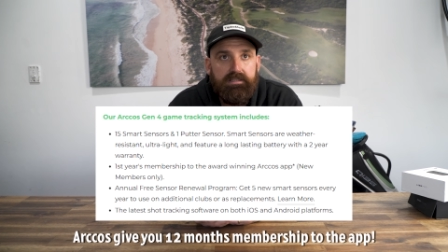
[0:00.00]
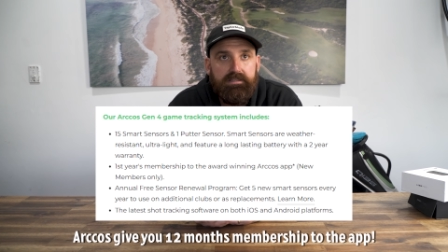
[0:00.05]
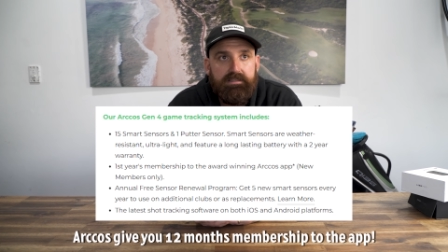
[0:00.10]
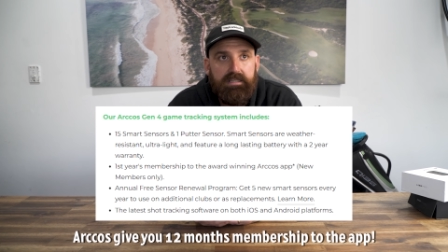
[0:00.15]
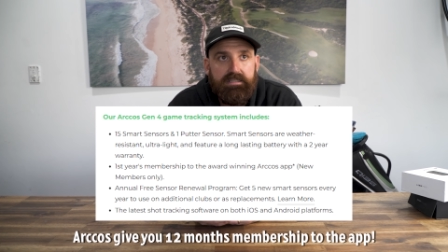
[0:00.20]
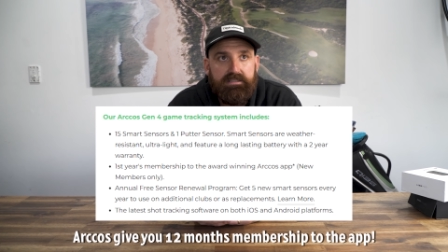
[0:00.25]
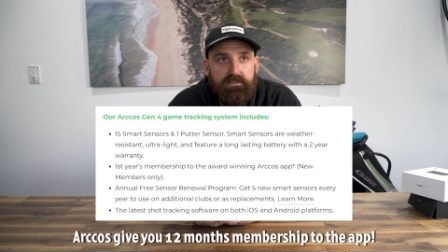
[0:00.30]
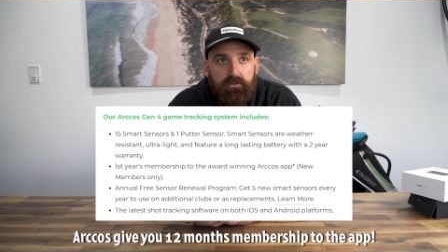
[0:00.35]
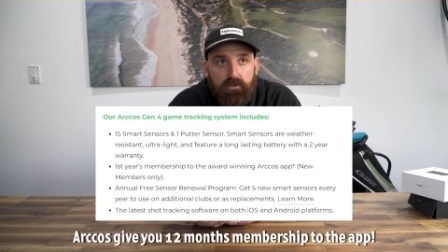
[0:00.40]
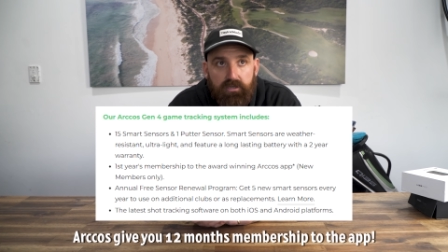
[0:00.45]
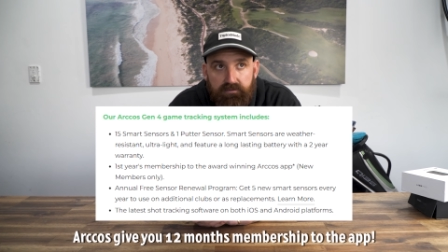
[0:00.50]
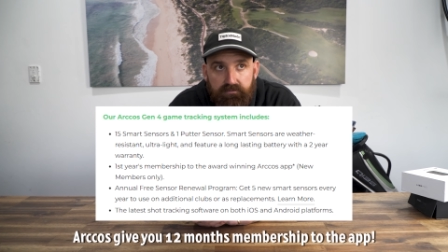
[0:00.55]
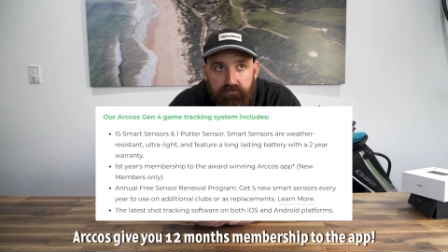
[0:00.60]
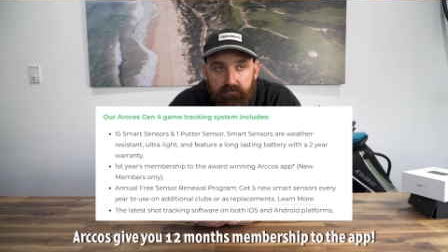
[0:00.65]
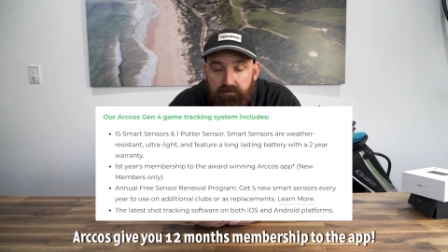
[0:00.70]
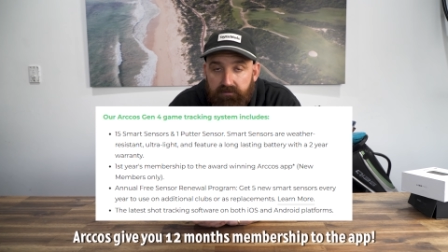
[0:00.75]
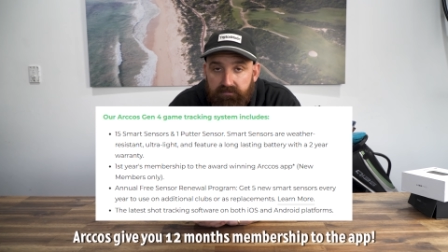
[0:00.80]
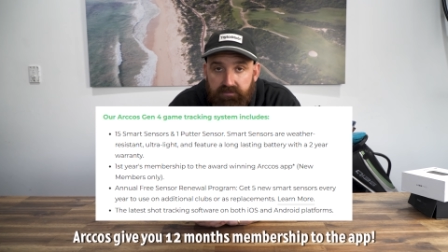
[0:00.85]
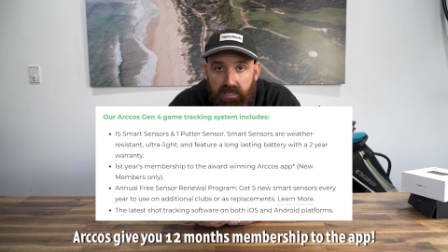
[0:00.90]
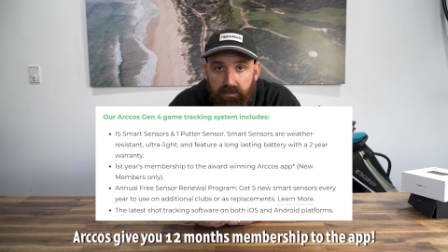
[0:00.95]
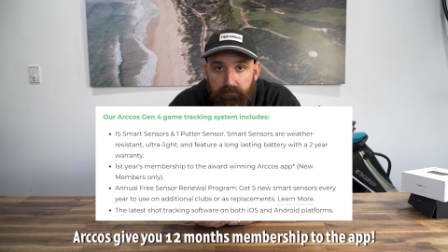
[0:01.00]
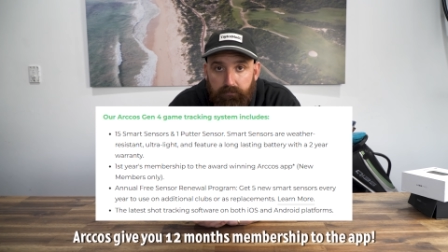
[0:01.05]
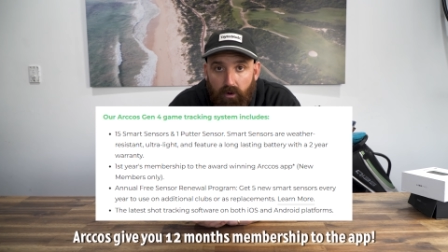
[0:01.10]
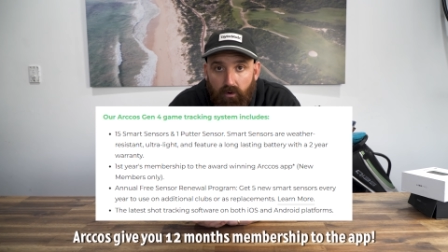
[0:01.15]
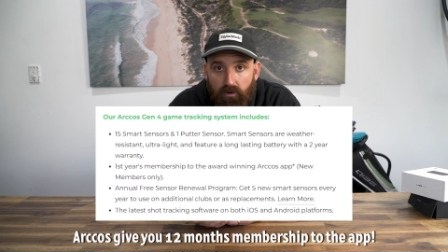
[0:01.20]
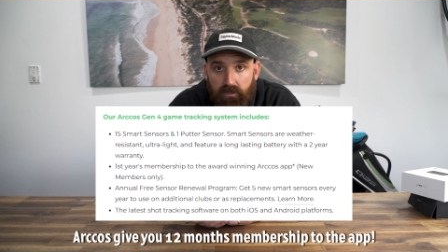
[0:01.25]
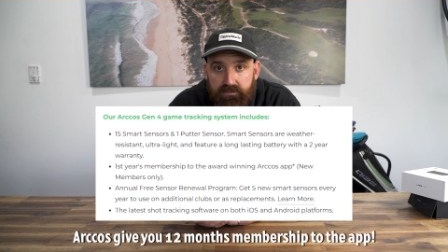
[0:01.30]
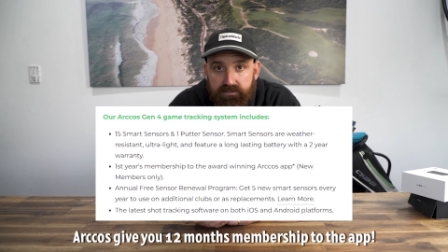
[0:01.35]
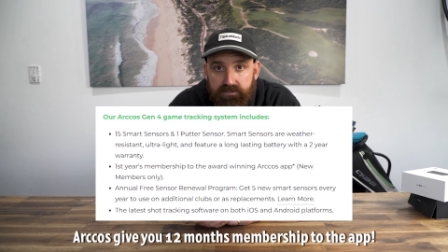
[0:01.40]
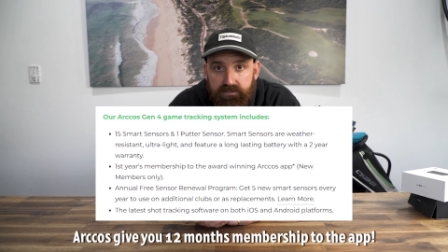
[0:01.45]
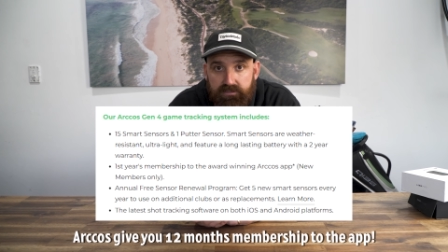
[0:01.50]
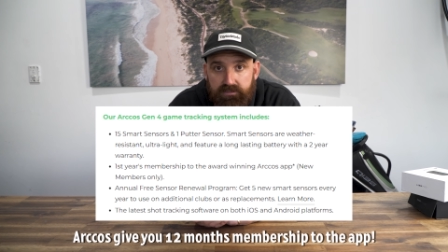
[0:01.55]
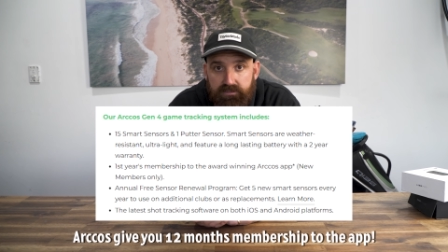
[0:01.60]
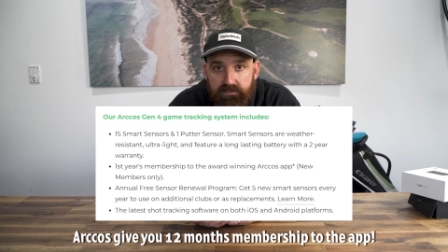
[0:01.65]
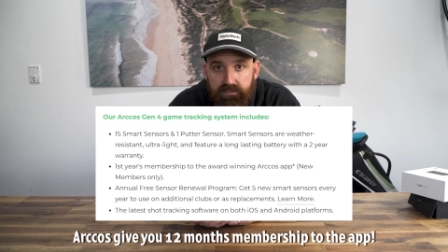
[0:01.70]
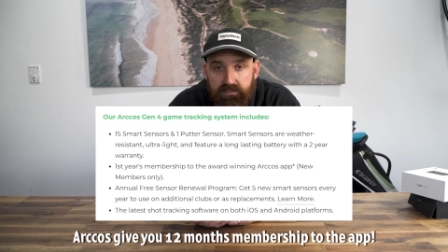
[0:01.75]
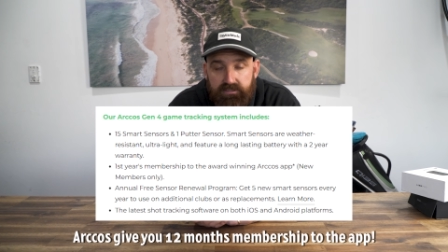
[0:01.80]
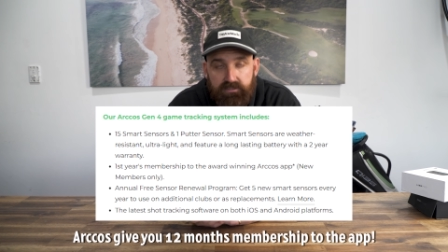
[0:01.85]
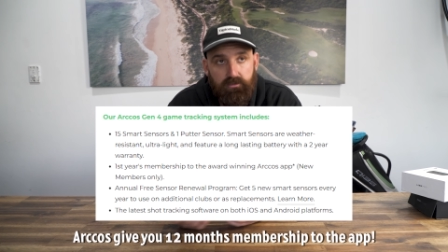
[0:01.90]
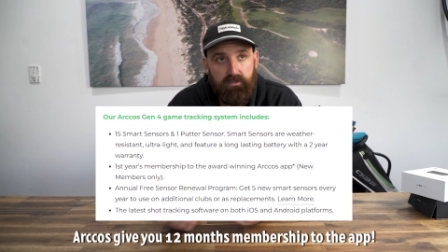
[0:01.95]
that's not even 15 pints.
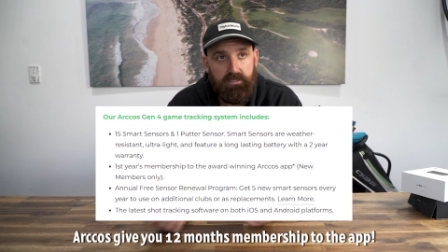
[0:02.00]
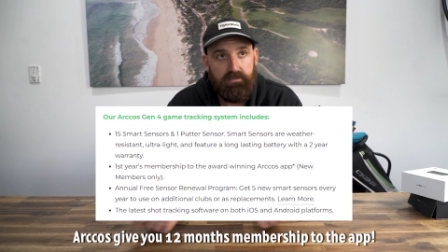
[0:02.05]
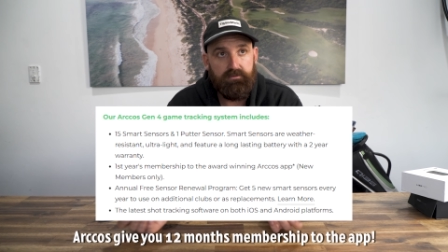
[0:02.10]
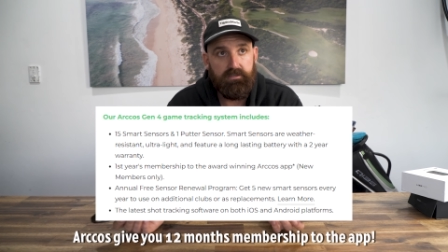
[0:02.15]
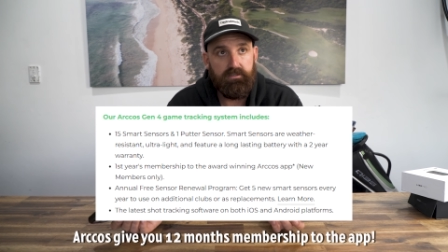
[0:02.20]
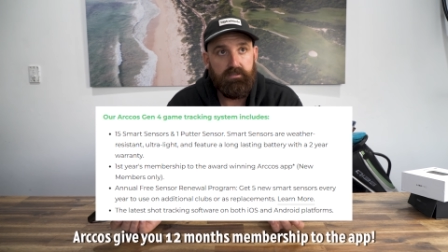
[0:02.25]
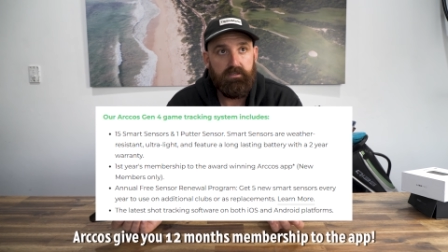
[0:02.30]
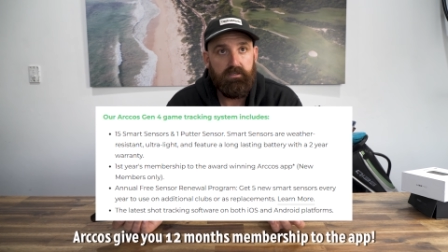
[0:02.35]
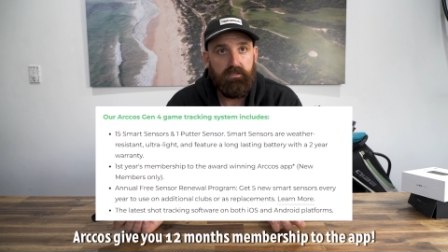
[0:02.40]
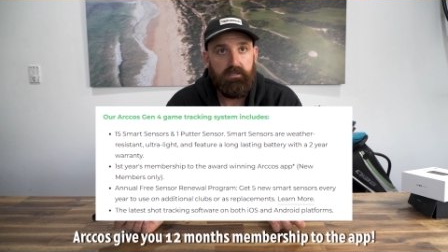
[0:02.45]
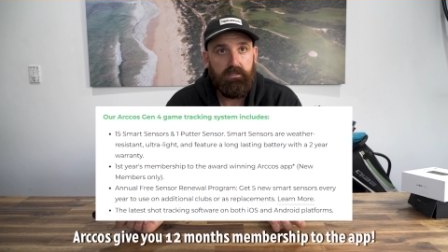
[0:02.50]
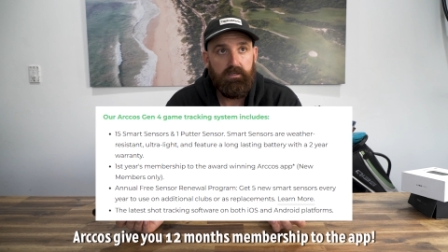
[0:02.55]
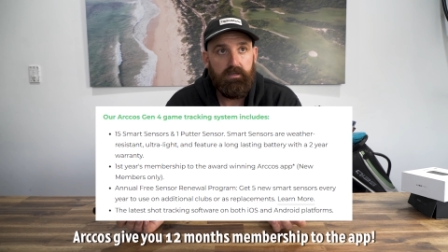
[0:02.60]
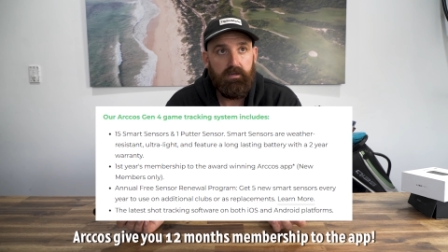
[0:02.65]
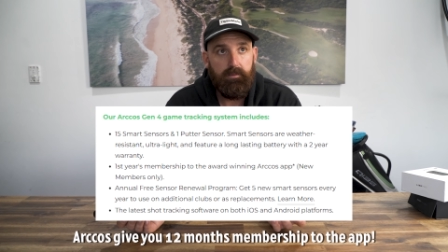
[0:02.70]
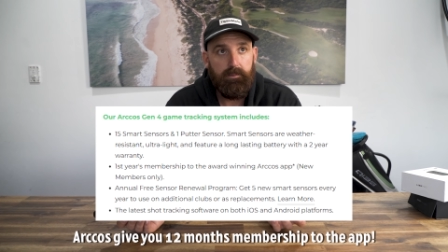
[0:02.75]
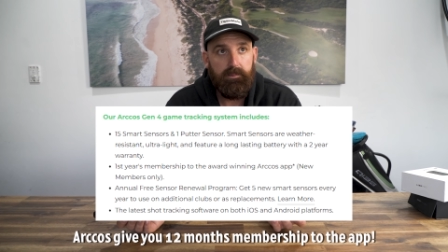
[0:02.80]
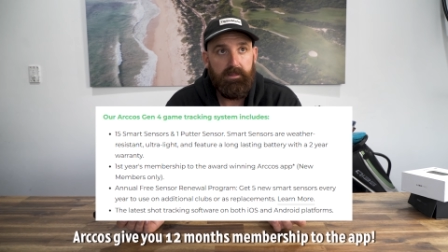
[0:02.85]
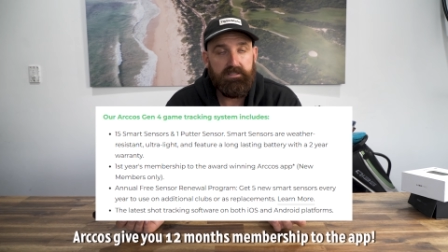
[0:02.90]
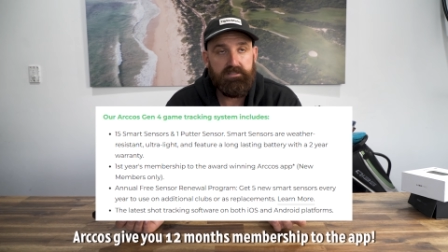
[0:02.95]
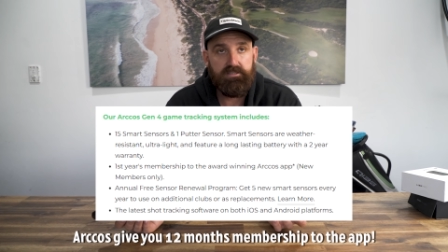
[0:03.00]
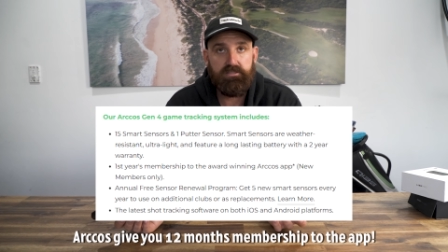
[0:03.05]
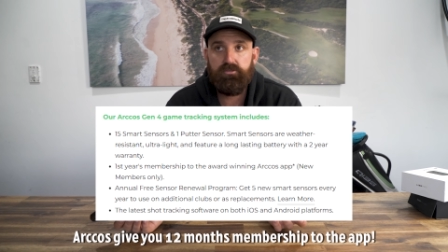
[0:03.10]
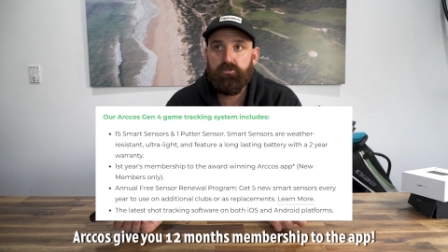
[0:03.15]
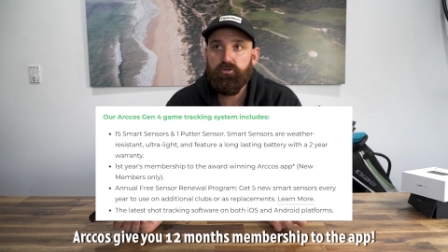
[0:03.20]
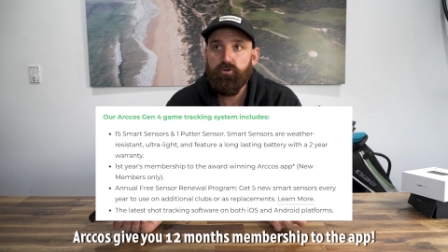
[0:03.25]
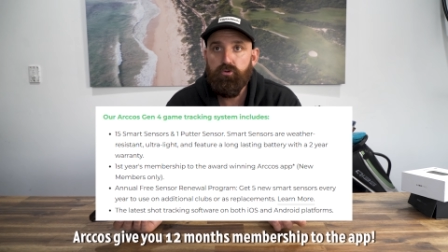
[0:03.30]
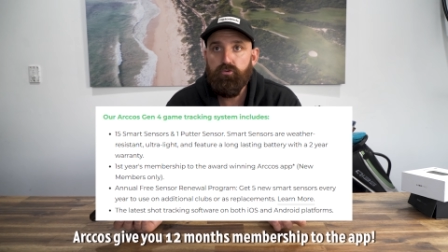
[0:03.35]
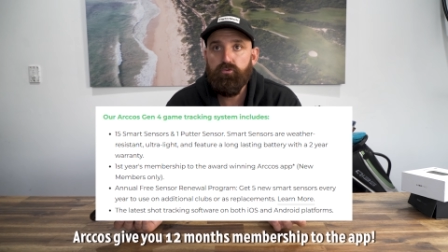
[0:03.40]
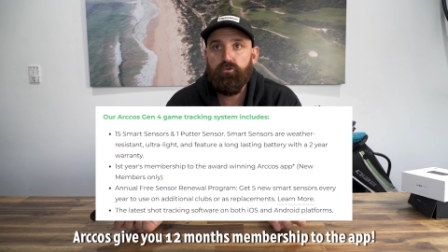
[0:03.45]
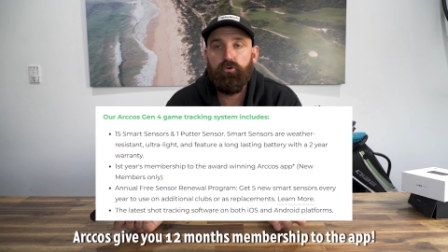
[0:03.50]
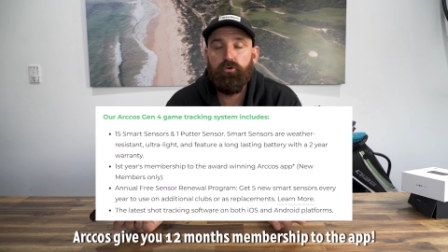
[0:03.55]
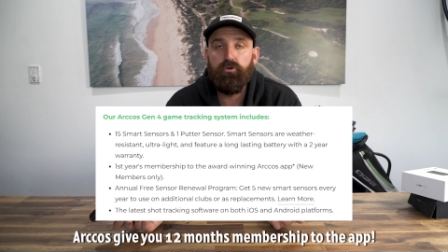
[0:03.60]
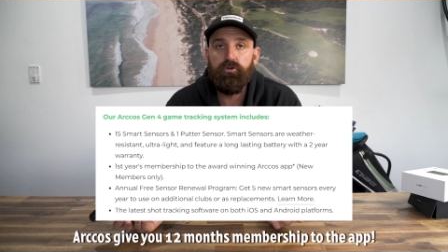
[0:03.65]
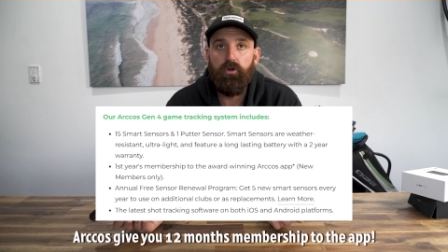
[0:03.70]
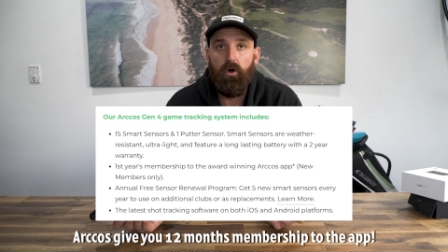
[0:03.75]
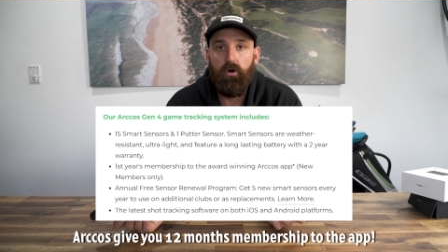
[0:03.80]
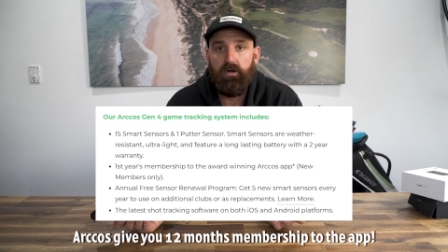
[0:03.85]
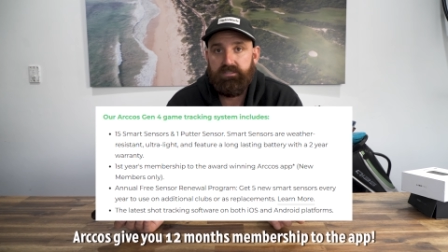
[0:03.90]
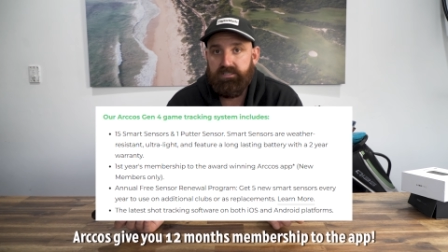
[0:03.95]
that's 2 good
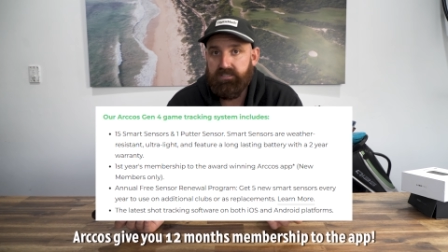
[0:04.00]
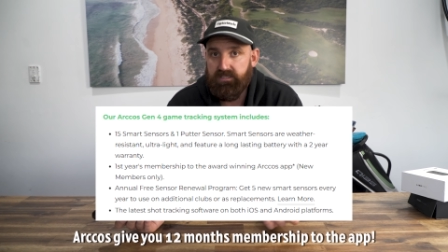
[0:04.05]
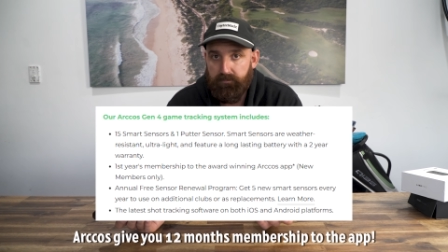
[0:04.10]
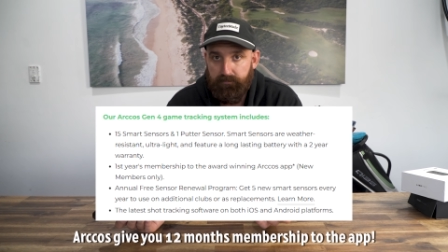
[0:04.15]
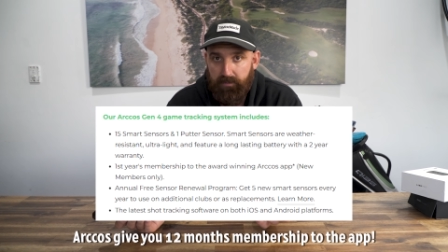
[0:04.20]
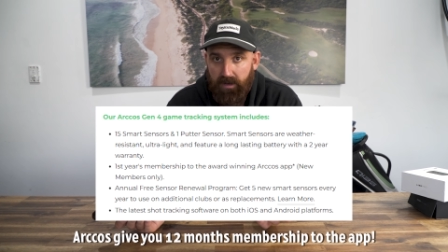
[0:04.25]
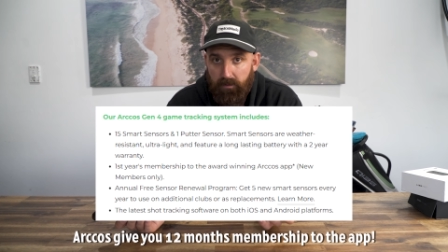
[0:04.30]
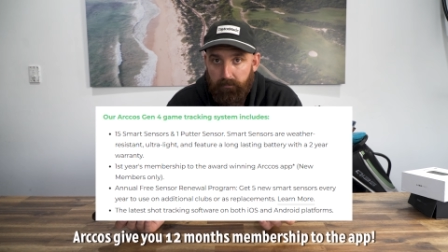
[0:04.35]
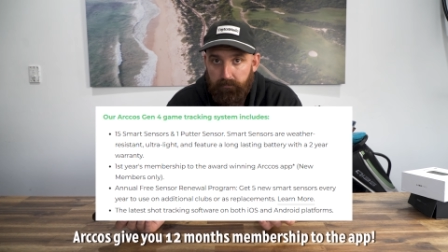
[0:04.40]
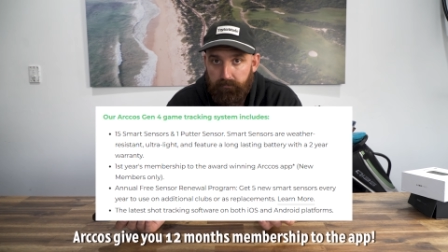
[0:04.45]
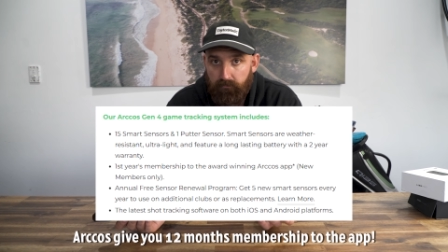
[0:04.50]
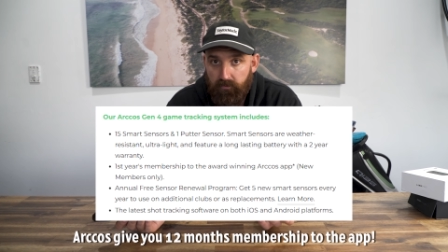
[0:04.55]
nights at the pub,